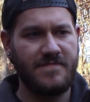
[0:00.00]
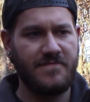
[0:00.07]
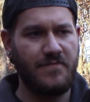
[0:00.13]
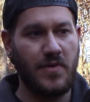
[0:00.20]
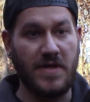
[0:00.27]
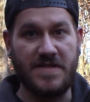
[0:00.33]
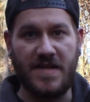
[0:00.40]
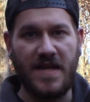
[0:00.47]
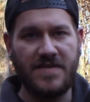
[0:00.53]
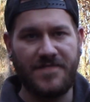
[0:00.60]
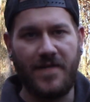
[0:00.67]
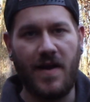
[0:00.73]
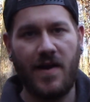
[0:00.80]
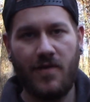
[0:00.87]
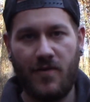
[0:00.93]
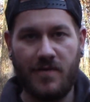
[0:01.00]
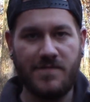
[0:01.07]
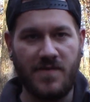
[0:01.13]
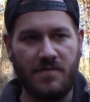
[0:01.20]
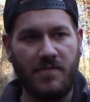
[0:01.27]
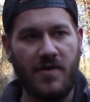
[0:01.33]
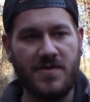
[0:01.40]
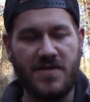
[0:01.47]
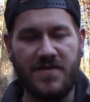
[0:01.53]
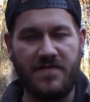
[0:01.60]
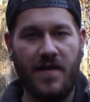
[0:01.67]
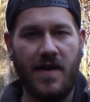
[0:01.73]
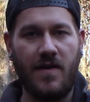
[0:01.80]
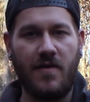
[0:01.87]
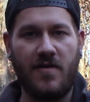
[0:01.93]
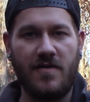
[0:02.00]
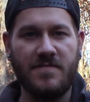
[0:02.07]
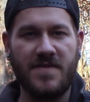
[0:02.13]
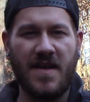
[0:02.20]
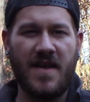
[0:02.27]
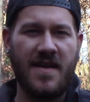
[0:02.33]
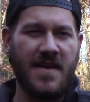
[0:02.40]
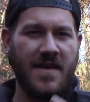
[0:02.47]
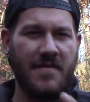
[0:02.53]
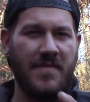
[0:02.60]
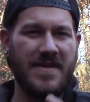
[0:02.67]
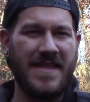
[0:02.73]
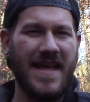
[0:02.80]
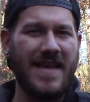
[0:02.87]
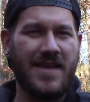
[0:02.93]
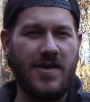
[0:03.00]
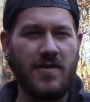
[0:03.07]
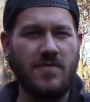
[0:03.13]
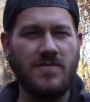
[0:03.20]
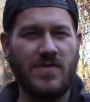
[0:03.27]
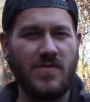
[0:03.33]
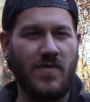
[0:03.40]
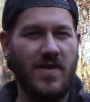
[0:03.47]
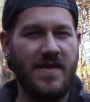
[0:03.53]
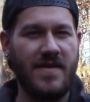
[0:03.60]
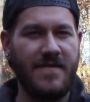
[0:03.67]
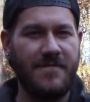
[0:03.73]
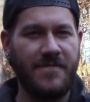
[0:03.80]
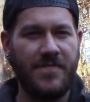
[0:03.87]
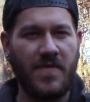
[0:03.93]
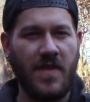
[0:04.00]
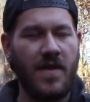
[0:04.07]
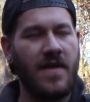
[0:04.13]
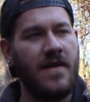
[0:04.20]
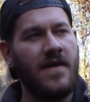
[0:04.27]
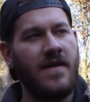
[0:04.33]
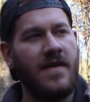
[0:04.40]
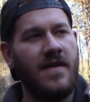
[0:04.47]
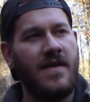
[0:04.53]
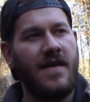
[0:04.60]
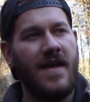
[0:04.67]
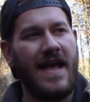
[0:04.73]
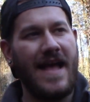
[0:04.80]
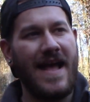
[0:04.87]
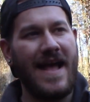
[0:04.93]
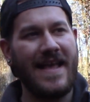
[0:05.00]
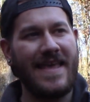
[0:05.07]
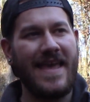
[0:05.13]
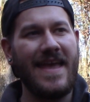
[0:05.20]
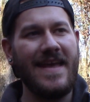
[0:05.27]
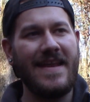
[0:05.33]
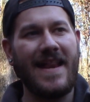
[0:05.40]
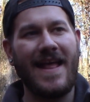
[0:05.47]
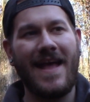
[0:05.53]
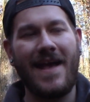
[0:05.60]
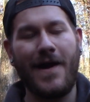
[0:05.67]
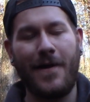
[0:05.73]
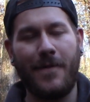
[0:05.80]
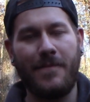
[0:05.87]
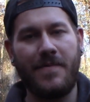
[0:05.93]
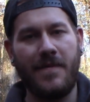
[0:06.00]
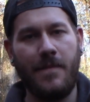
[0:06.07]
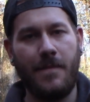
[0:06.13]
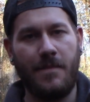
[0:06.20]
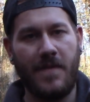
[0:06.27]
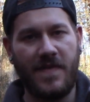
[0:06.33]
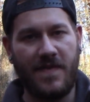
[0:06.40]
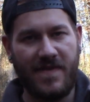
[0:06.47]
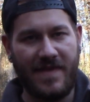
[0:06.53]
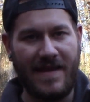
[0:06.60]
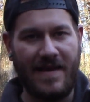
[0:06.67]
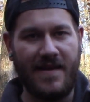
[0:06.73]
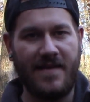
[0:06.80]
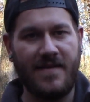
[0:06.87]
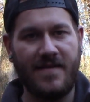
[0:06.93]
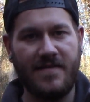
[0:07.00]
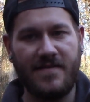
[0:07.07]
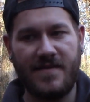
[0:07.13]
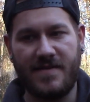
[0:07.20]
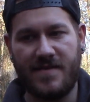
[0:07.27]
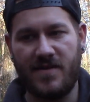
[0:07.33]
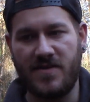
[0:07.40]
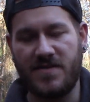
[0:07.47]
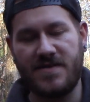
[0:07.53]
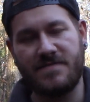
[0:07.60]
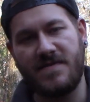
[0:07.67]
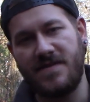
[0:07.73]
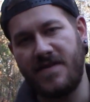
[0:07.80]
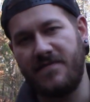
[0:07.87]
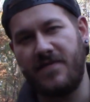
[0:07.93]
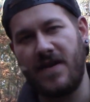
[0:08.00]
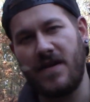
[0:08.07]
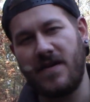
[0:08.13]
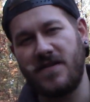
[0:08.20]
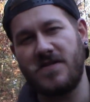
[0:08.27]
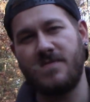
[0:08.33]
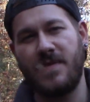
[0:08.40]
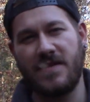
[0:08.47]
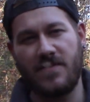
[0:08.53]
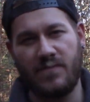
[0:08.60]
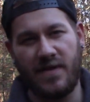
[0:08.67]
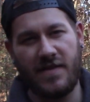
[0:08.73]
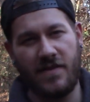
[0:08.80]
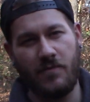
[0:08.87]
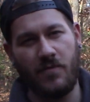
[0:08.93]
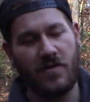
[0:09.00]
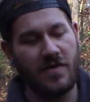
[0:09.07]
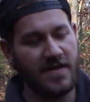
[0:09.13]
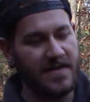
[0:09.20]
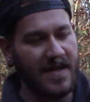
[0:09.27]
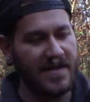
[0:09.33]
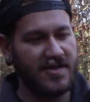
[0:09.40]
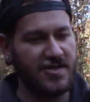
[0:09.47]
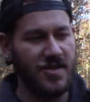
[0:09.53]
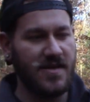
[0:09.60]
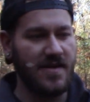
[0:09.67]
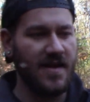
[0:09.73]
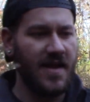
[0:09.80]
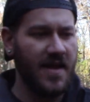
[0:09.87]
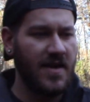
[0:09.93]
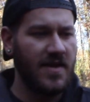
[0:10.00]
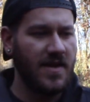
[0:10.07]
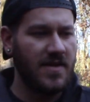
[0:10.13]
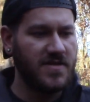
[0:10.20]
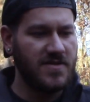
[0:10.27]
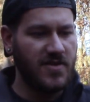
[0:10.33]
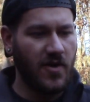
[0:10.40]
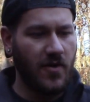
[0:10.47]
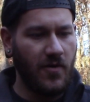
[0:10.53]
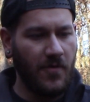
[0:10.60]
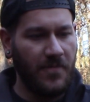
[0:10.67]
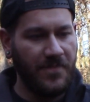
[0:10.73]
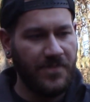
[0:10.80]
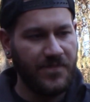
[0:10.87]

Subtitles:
possess firearms or purchase firearms, but that use one. I can't help but think that there's something nefarious about the way they worded that shit. So